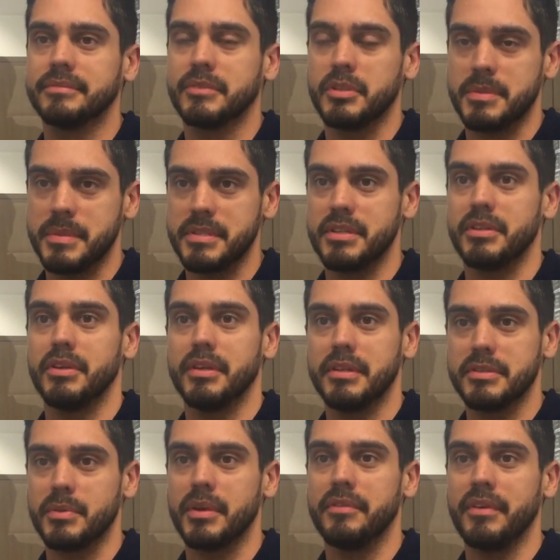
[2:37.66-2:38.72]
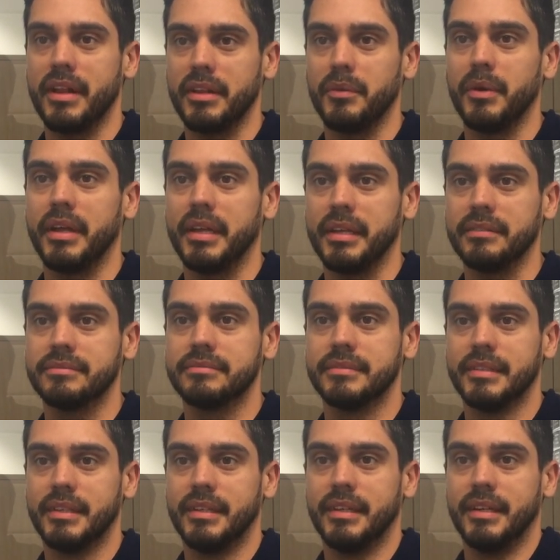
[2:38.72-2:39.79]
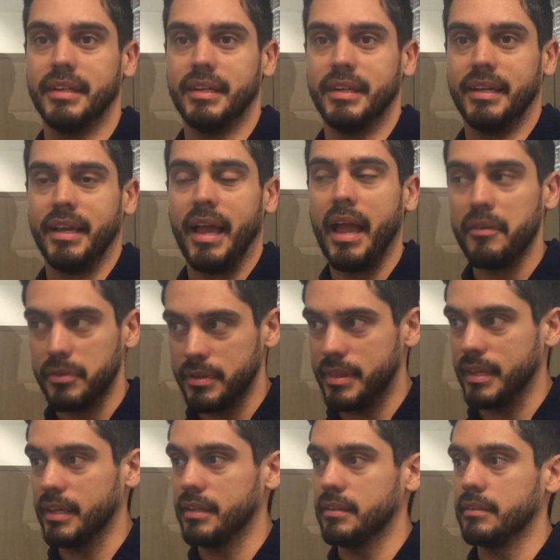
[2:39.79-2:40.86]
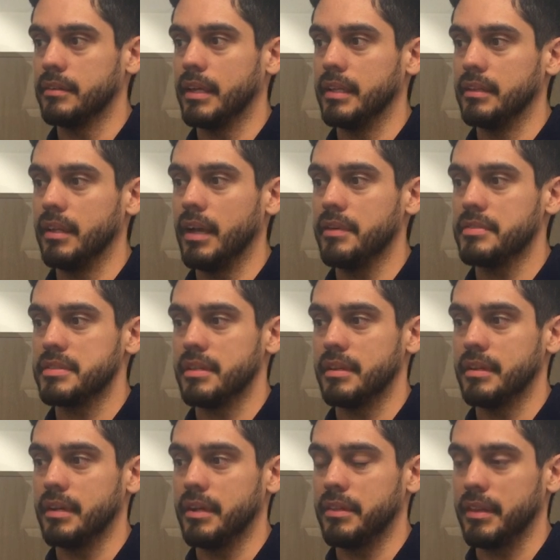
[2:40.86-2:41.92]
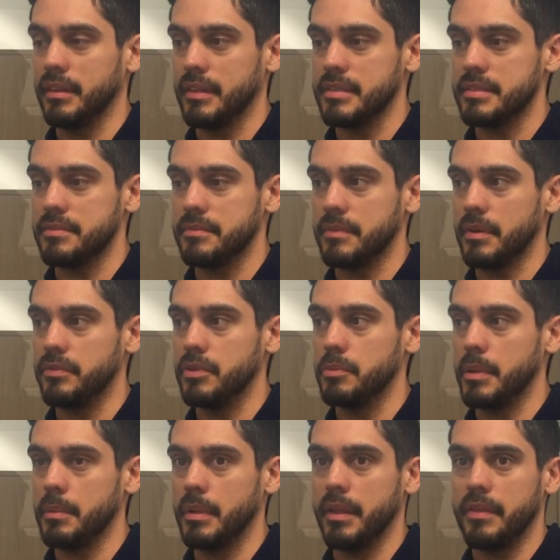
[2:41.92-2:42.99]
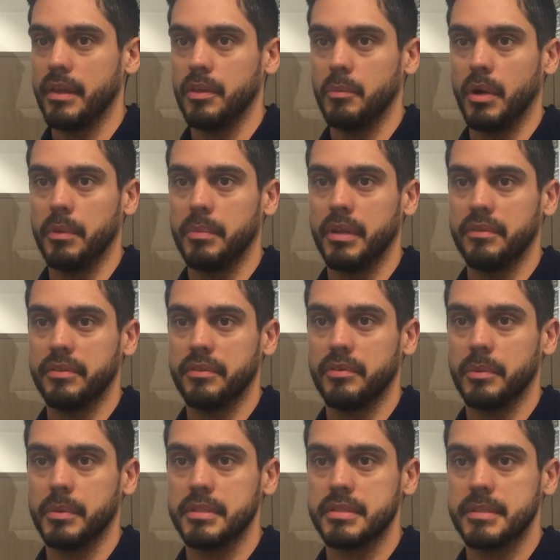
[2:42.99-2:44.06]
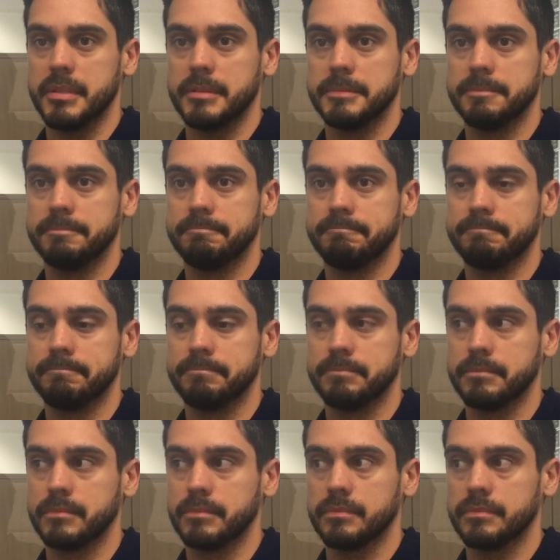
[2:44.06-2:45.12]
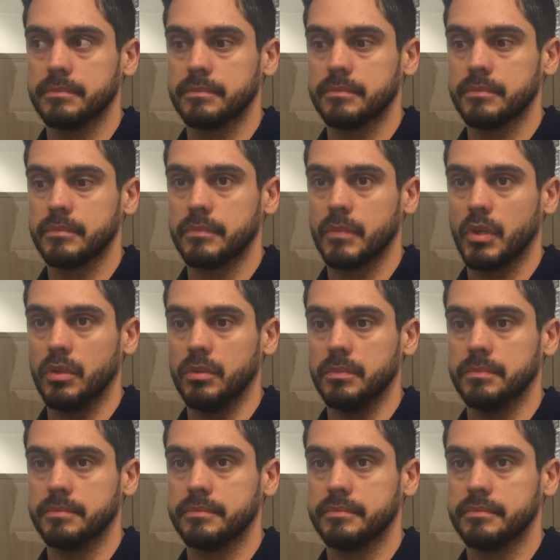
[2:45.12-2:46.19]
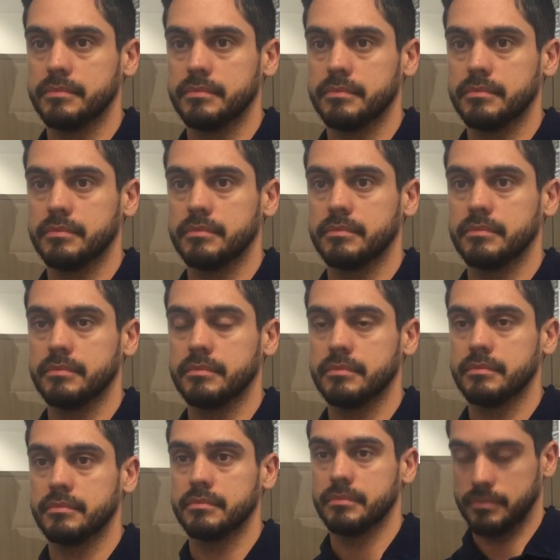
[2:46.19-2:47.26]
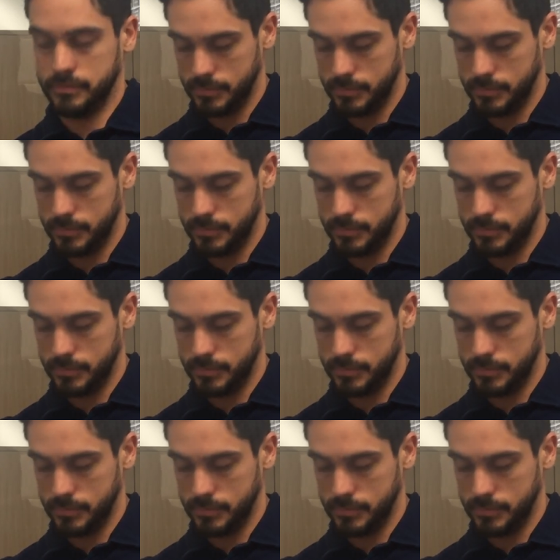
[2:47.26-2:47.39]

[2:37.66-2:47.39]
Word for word: Christmas yep. and New Year's, reevaluating yeah. everything in, in life. So I think there's a, a few people out there who might benefit from it. So. Absolutely. Definitely. Cool. But look, man, it's always a pleasure.